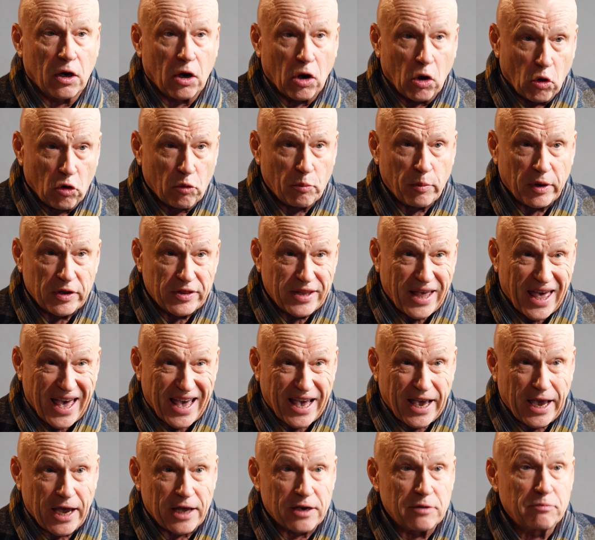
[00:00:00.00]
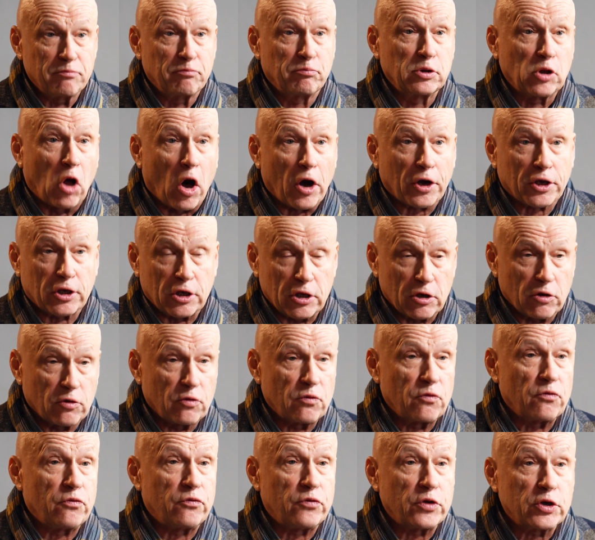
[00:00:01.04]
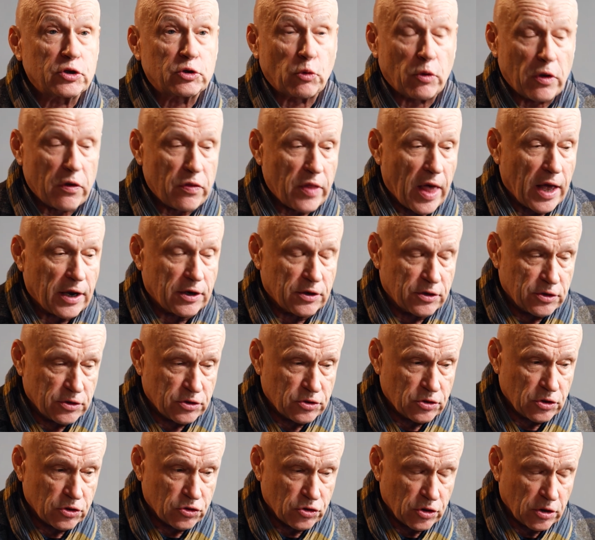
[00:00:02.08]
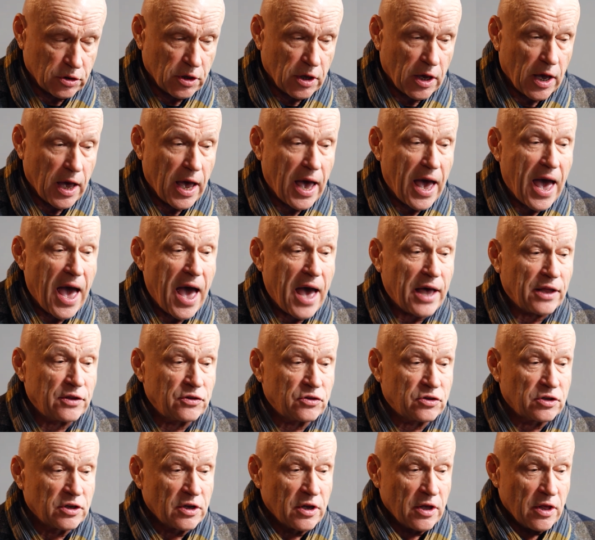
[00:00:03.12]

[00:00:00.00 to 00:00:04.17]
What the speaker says: Orban again blocking, vetoing that decision. And